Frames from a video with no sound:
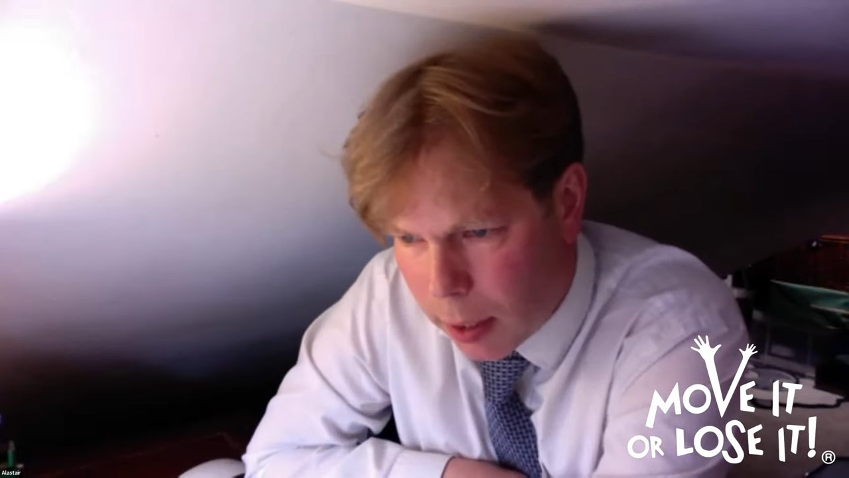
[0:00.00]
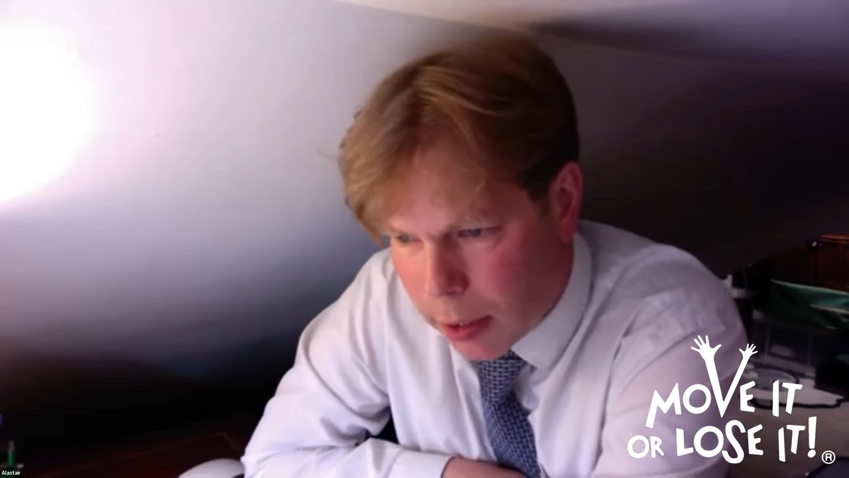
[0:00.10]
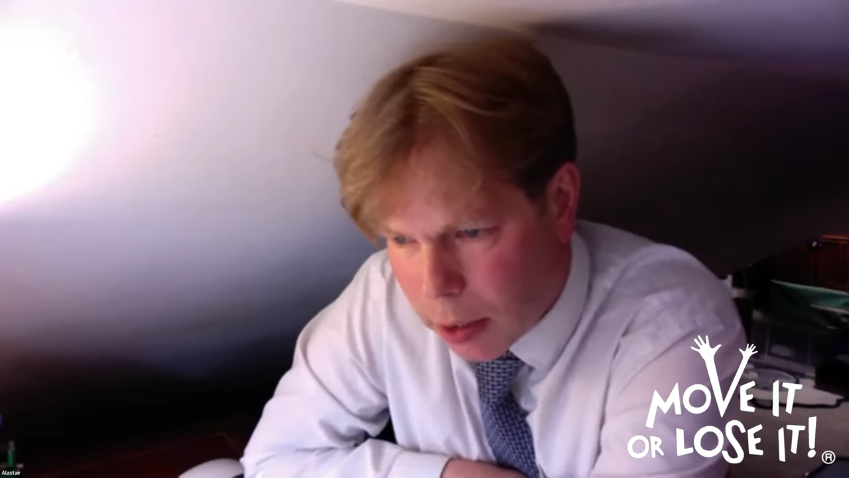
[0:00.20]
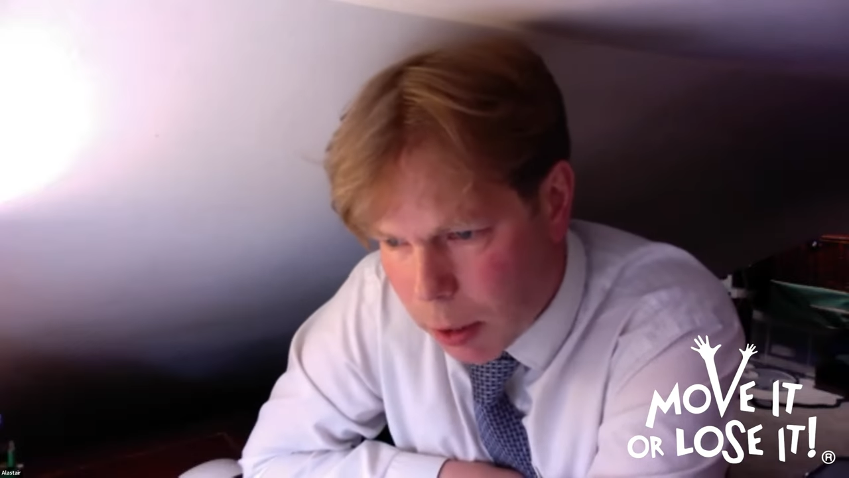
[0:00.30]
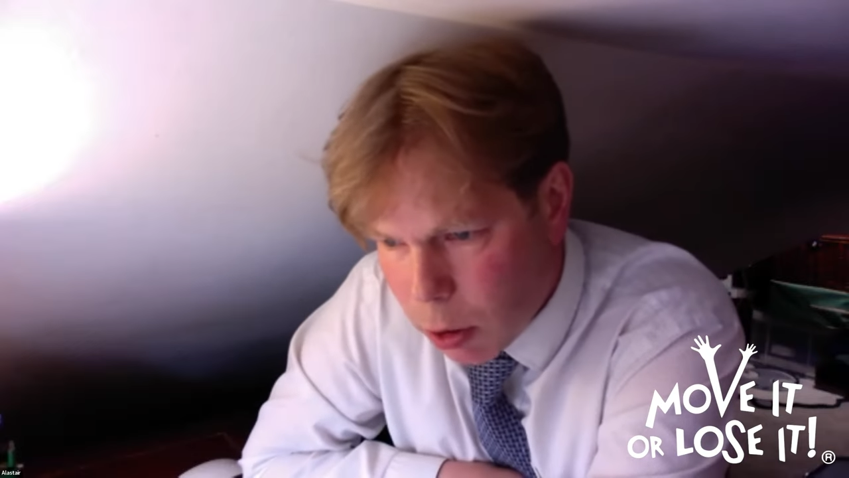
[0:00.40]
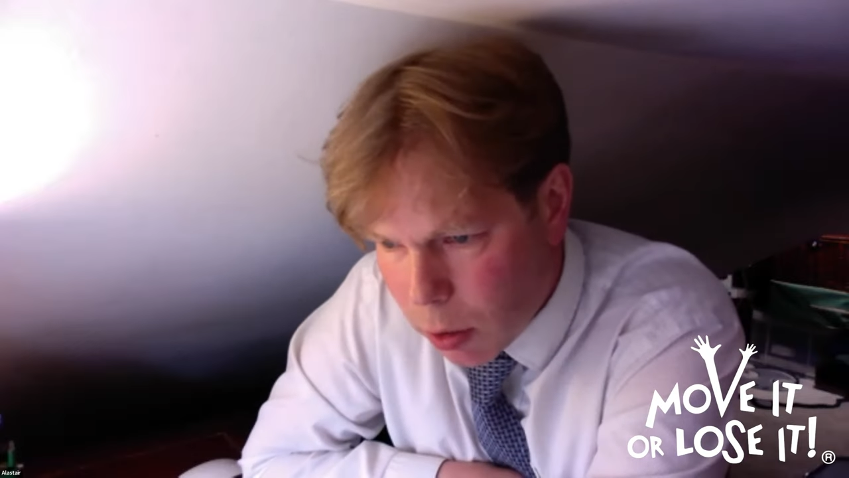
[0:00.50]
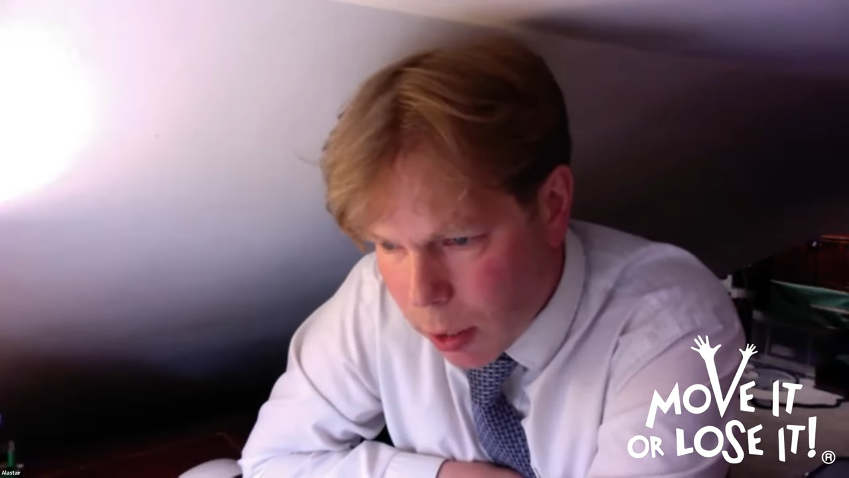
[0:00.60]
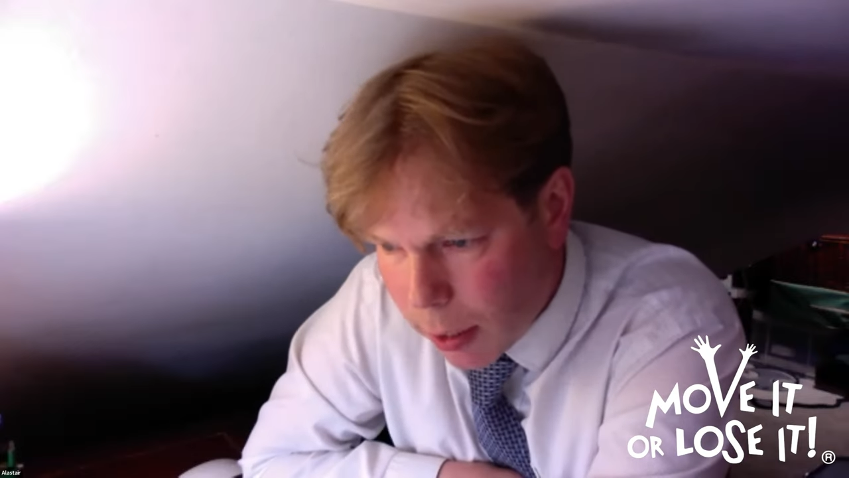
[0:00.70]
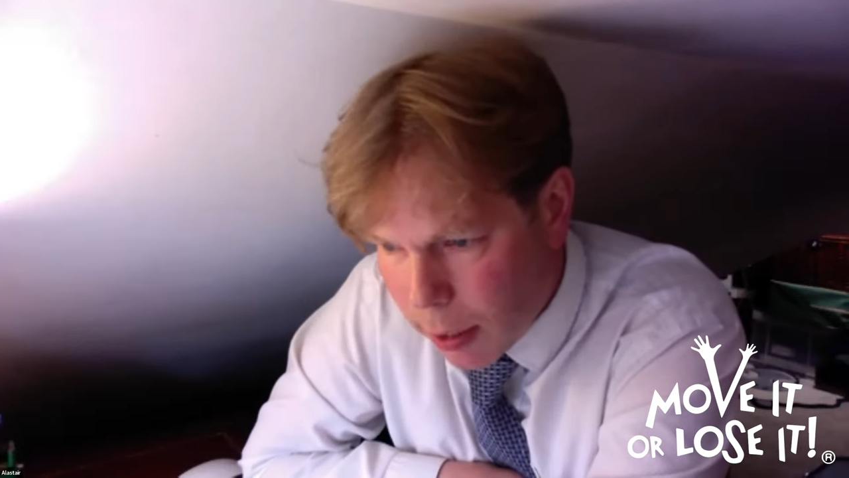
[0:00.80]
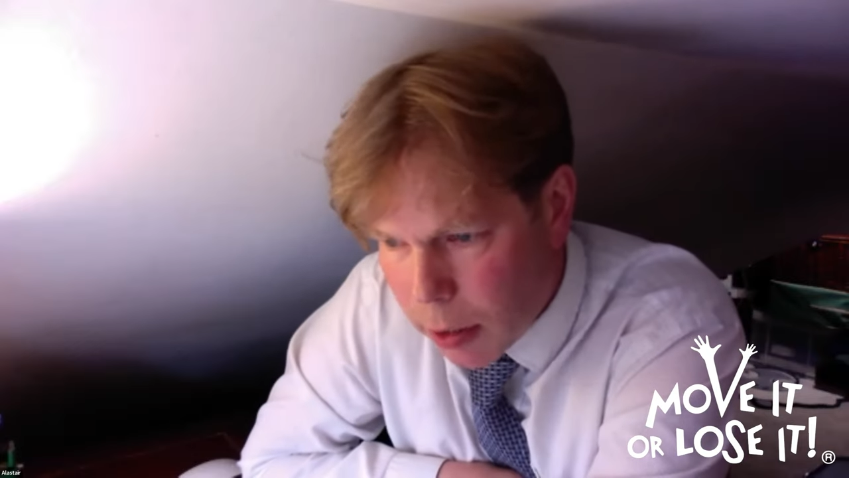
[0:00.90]
any special
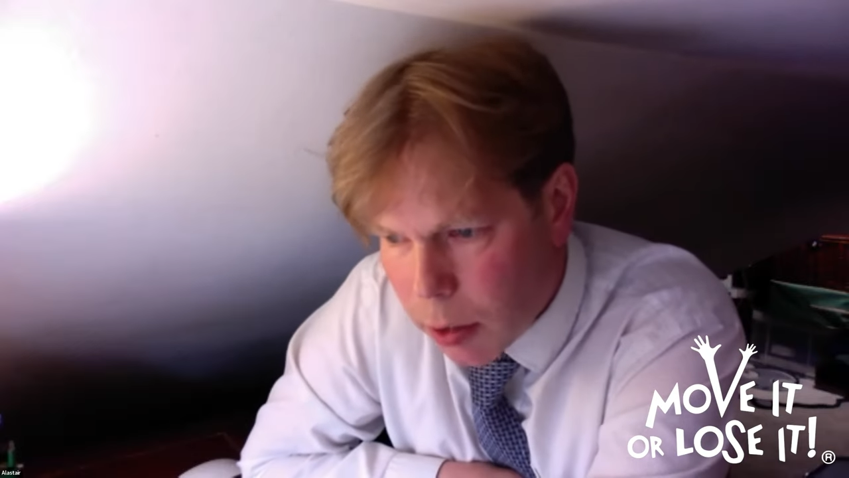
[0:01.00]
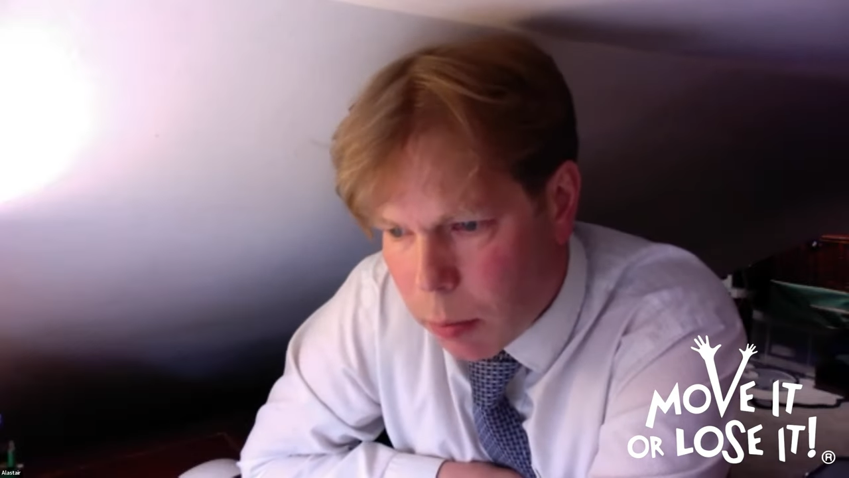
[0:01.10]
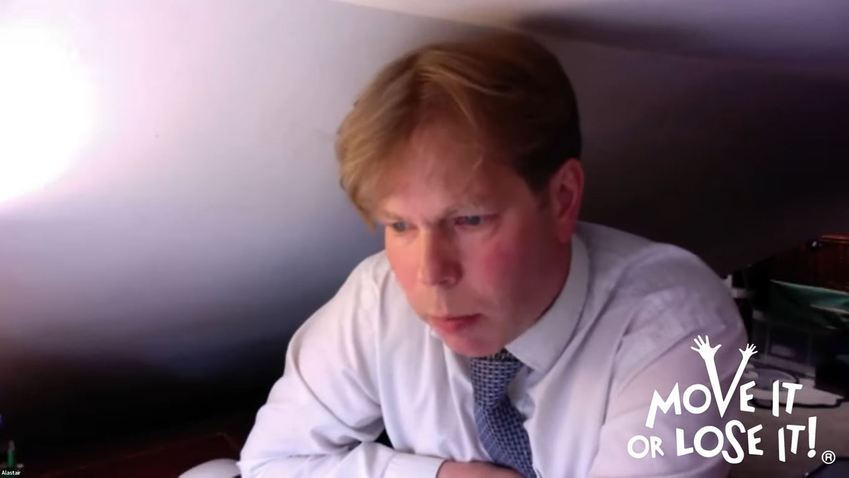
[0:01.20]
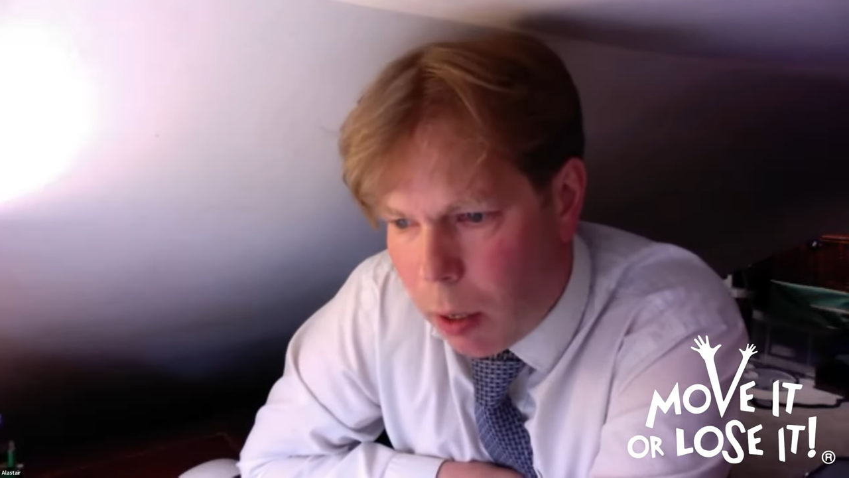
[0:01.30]
clinics,